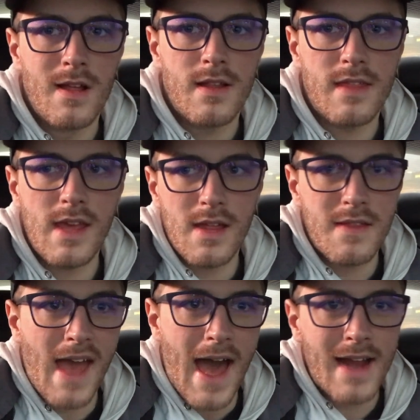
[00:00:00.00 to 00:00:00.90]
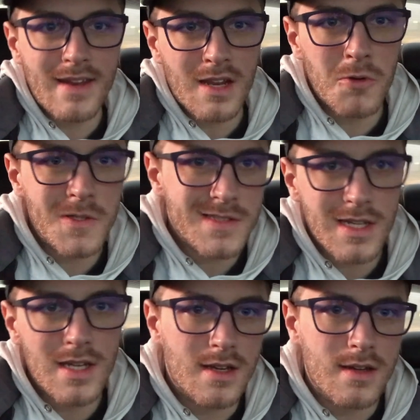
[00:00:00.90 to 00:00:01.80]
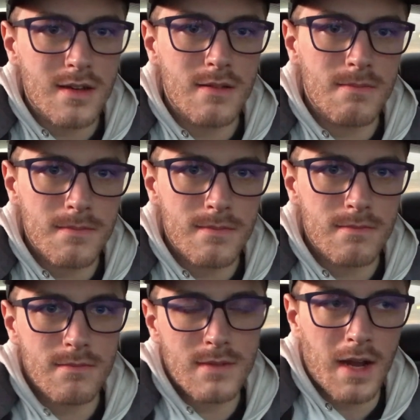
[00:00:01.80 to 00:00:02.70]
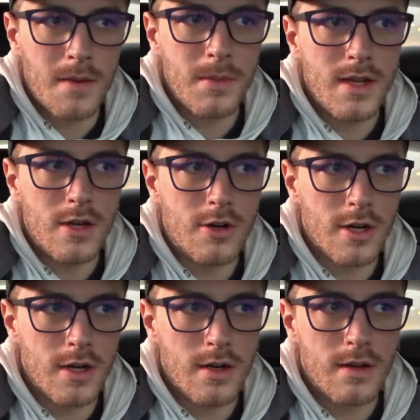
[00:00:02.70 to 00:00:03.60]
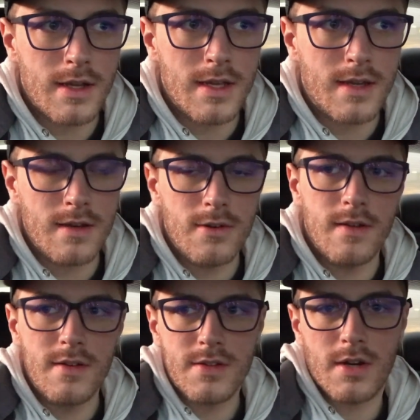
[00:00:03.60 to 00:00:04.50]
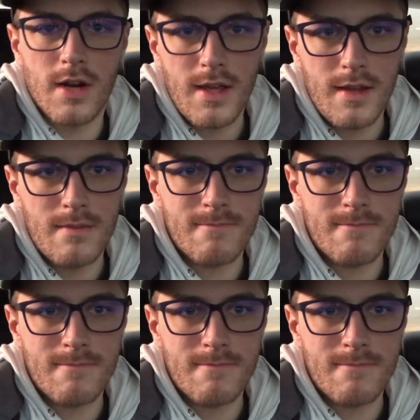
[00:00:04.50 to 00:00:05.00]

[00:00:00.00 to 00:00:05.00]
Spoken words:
The acting was like kind of mediocre. Like it was all right.